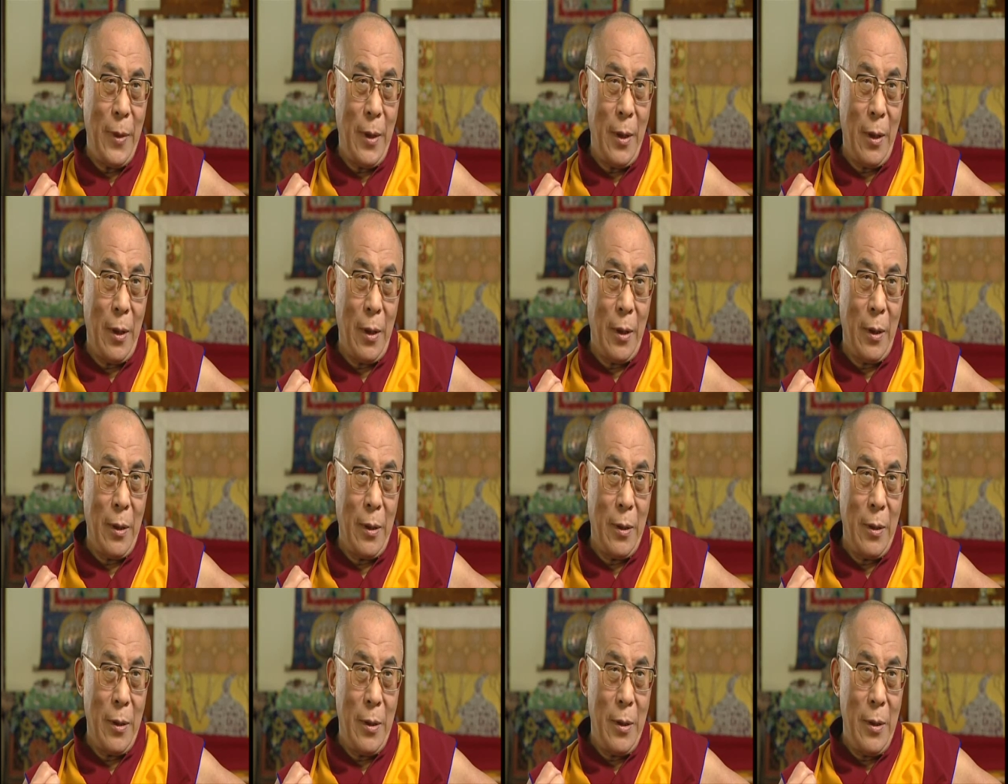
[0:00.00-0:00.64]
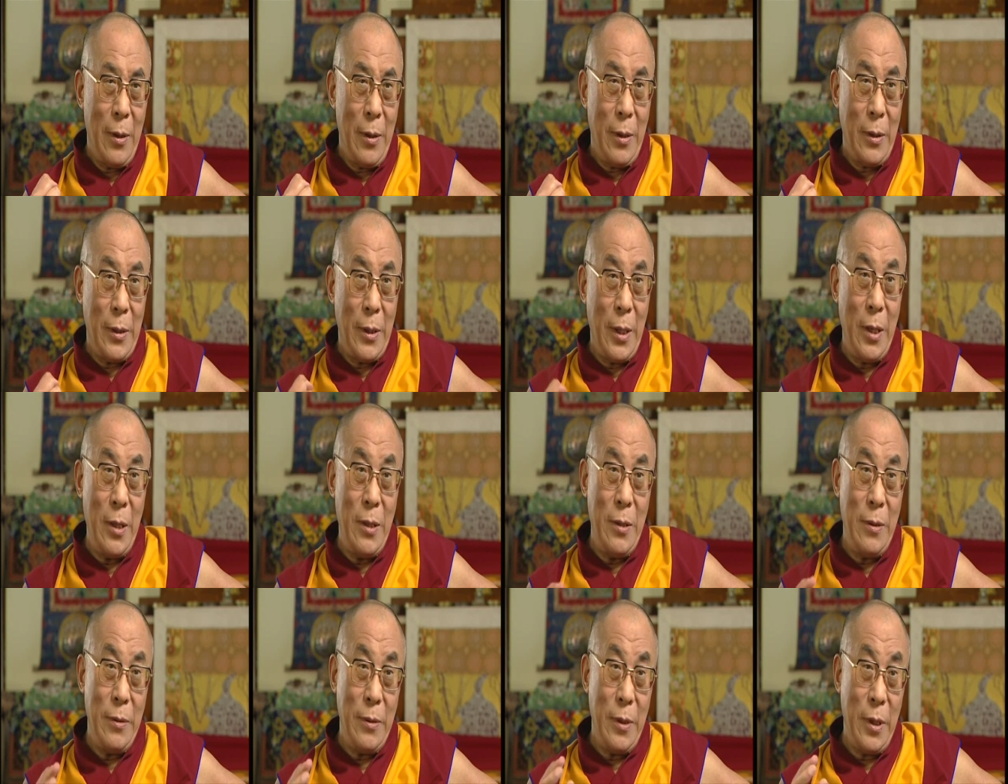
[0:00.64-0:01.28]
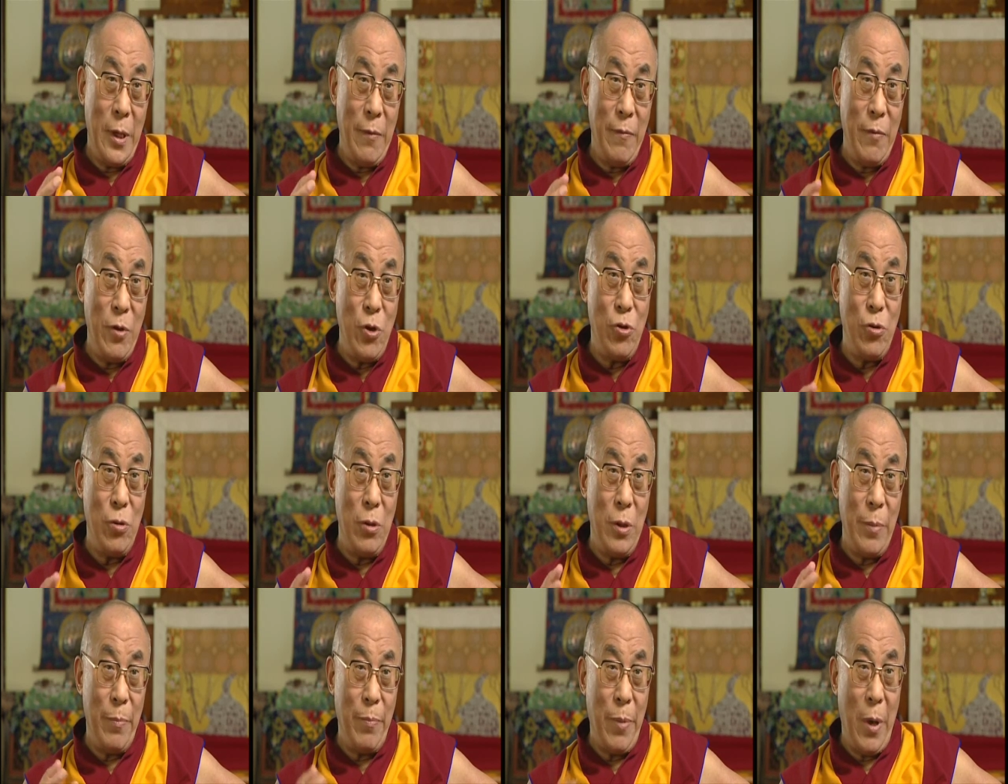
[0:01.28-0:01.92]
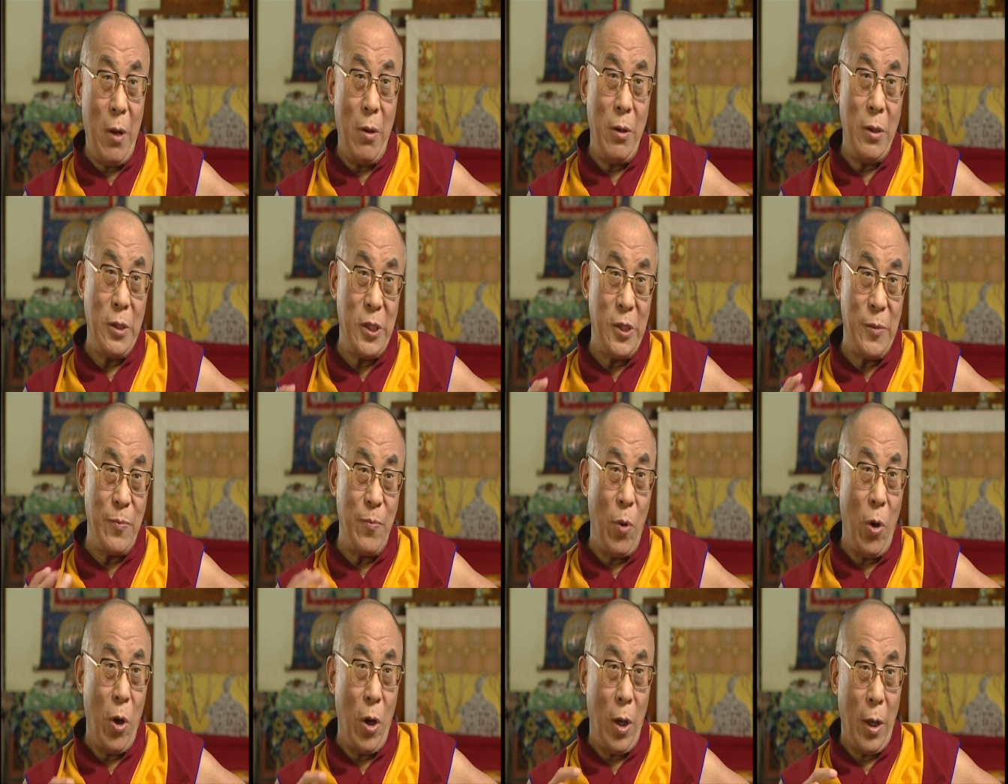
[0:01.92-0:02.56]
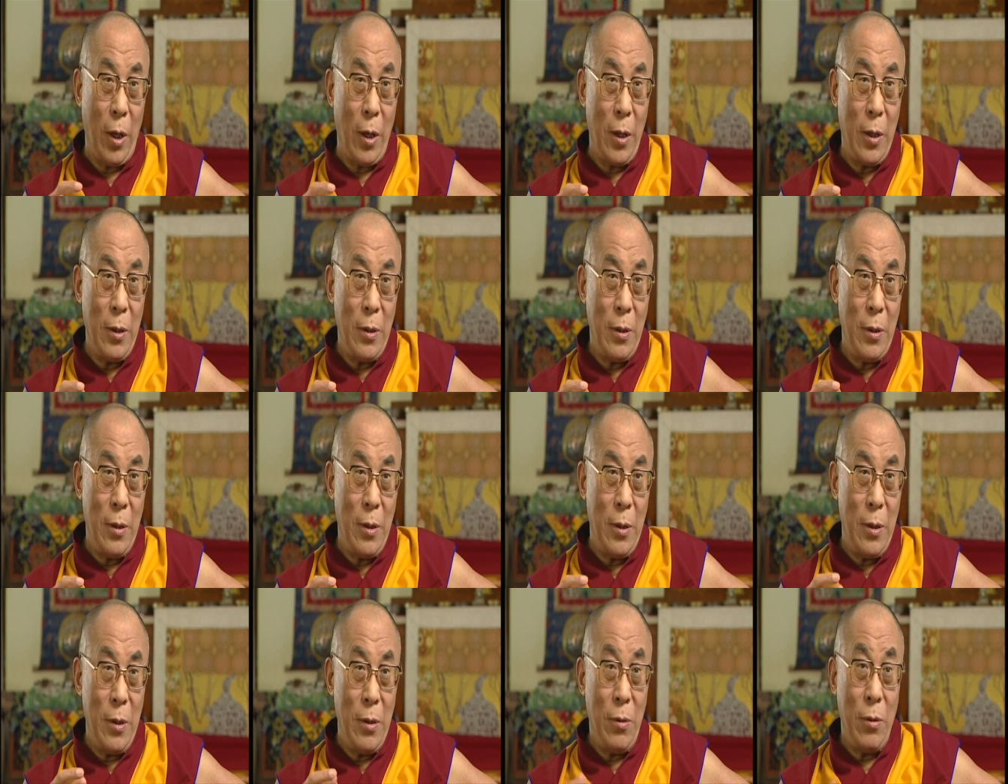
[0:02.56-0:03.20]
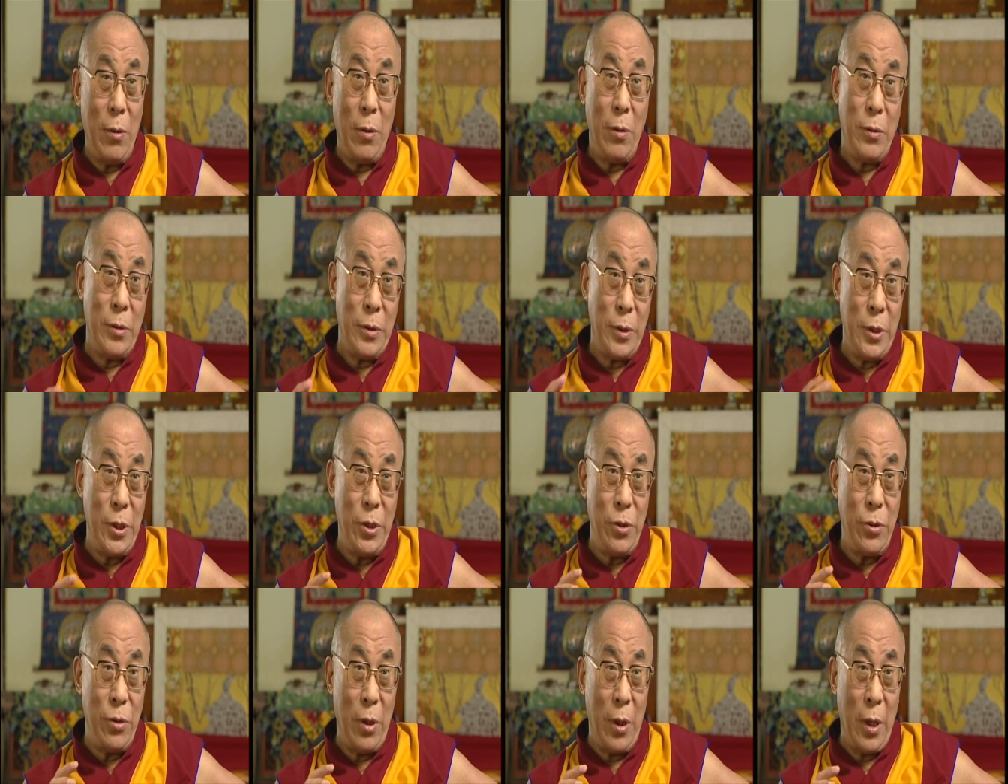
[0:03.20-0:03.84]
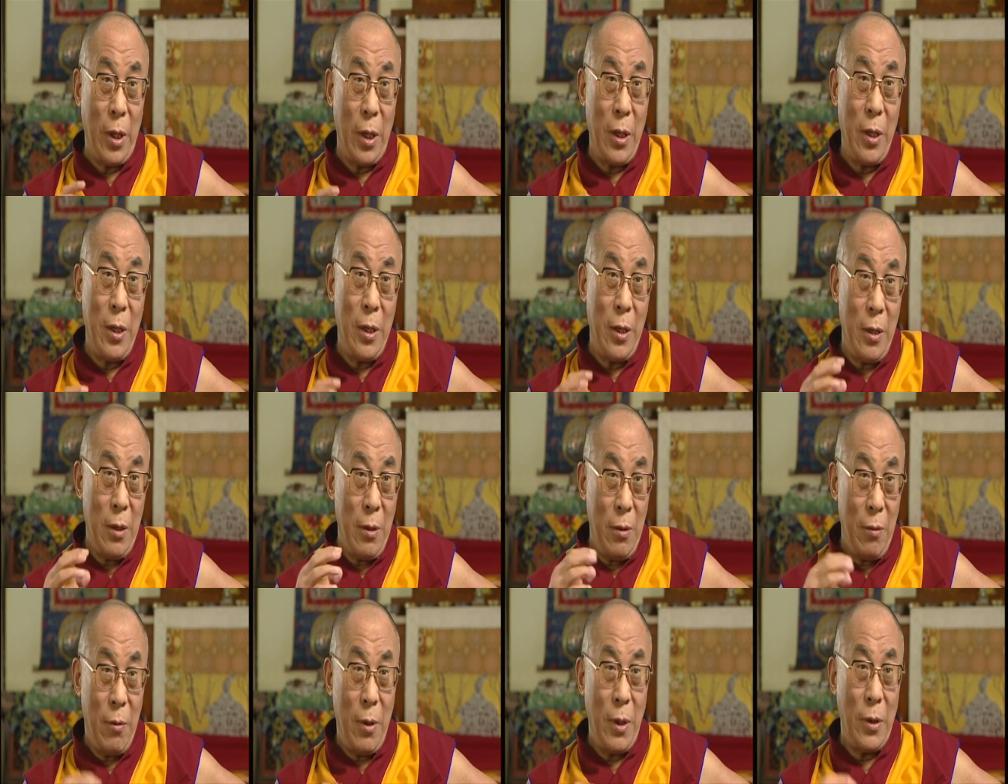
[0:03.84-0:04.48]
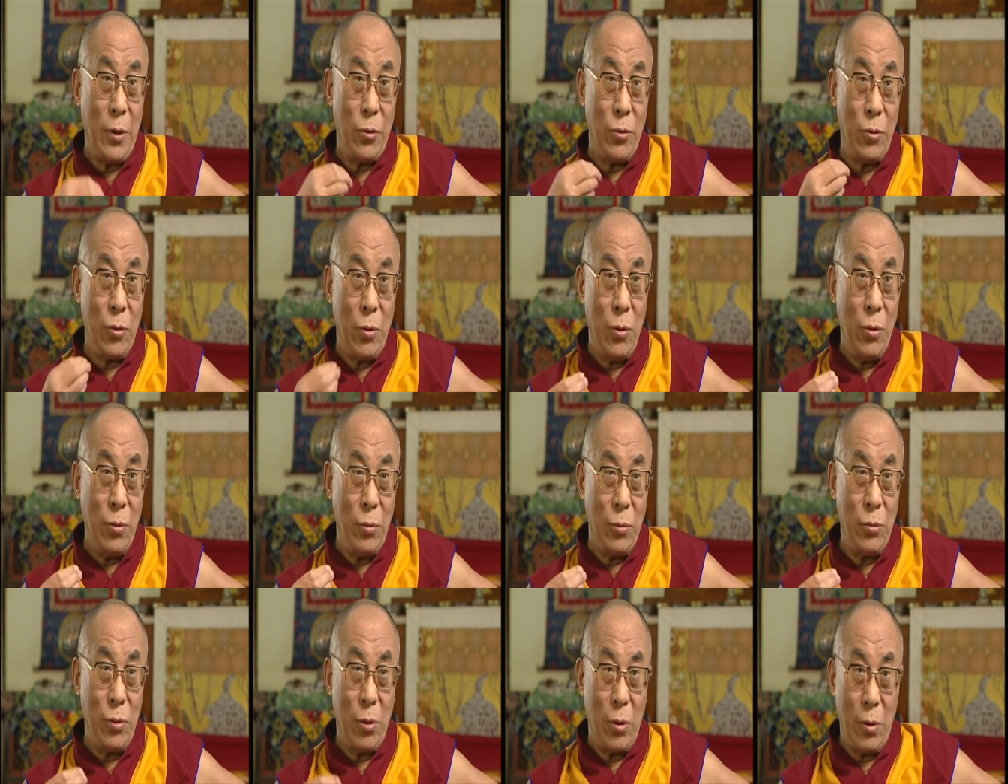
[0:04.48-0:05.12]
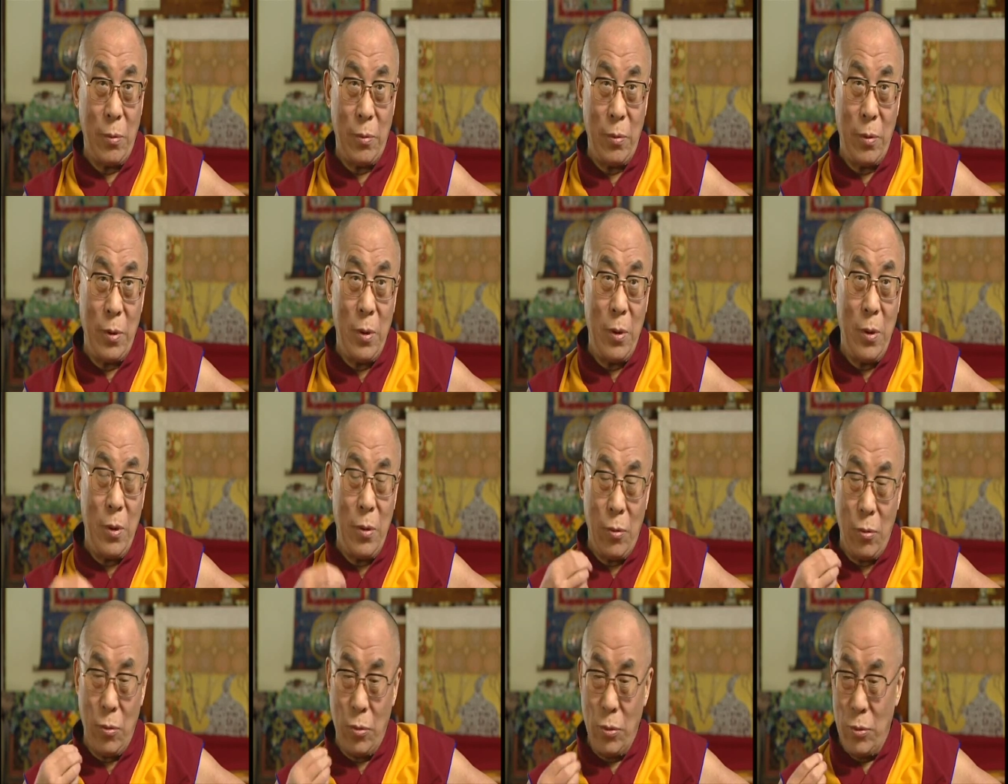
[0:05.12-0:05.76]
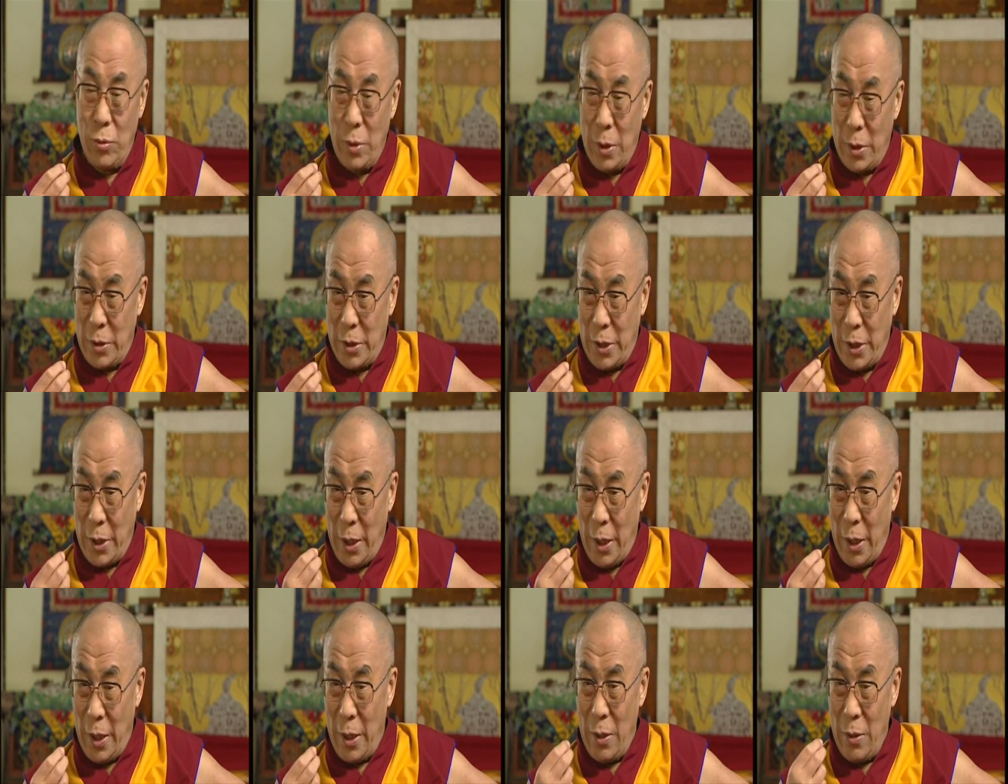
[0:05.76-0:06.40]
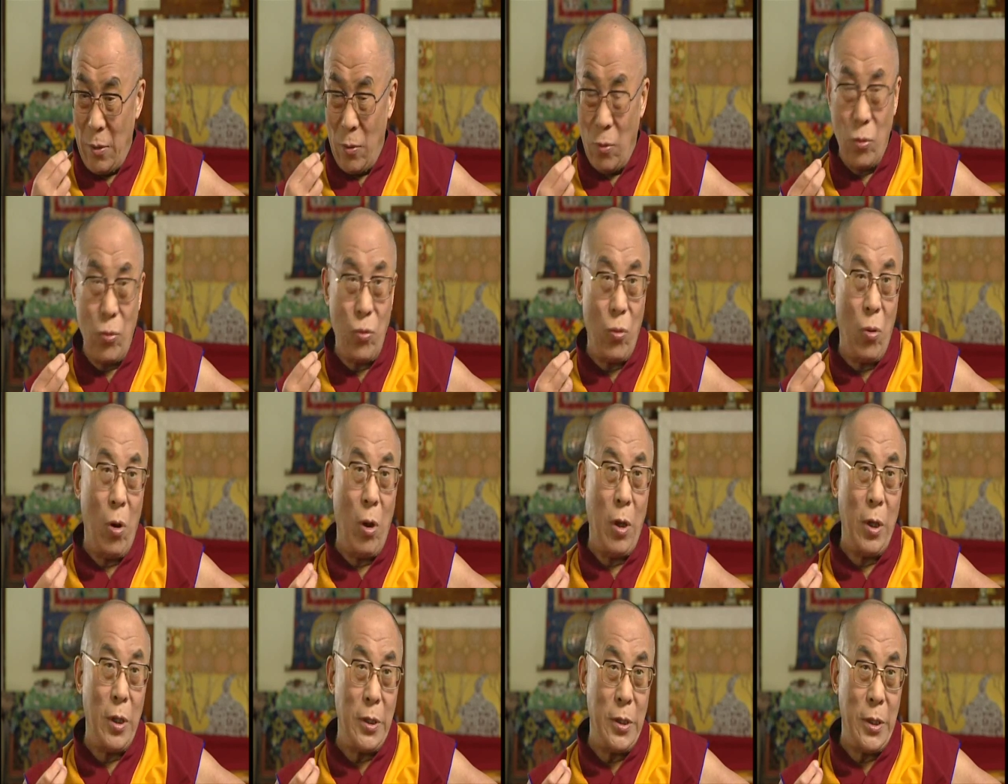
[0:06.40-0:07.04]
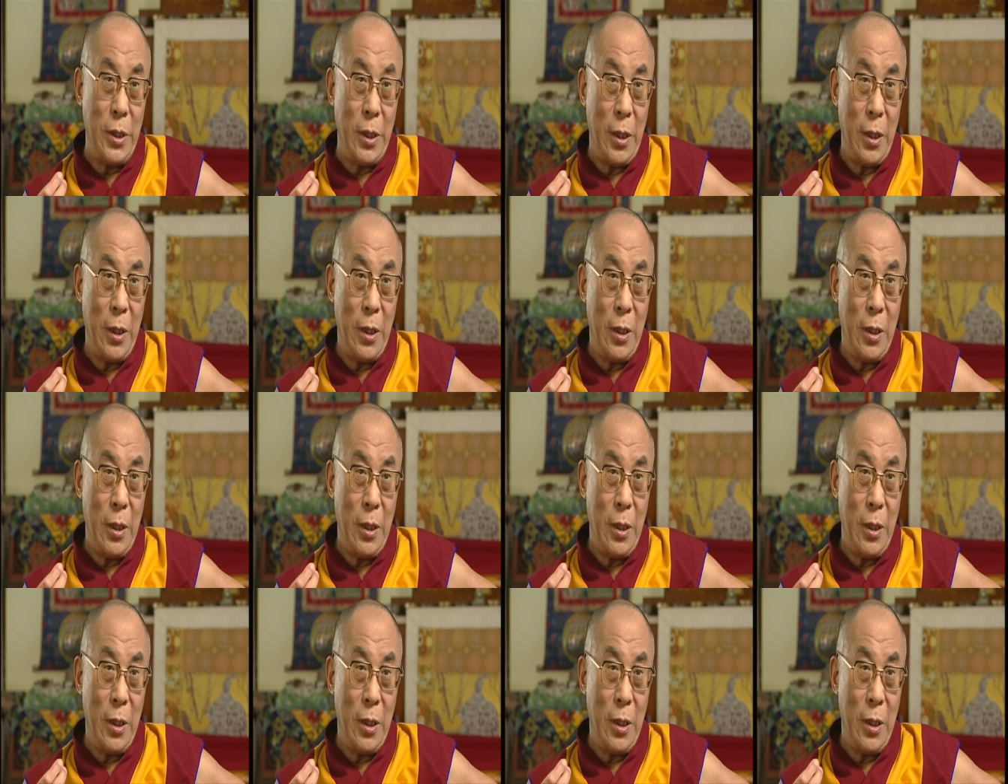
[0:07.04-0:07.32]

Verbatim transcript: uh, then eventually power spoil or destroy one's own sort good facility, good quality.